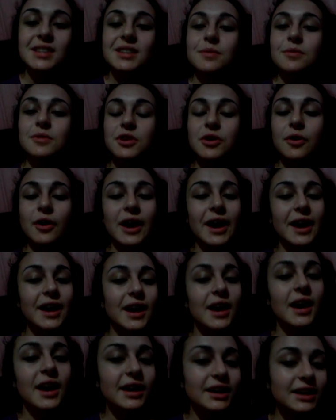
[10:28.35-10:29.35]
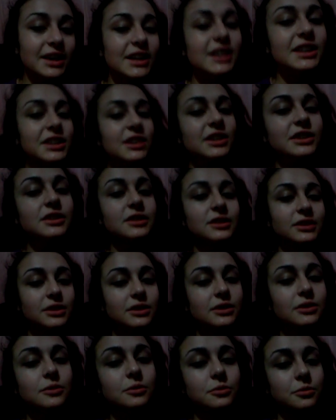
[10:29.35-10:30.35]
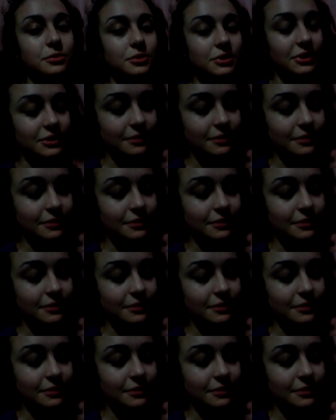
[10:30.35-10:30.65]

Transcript: You're 8 years old,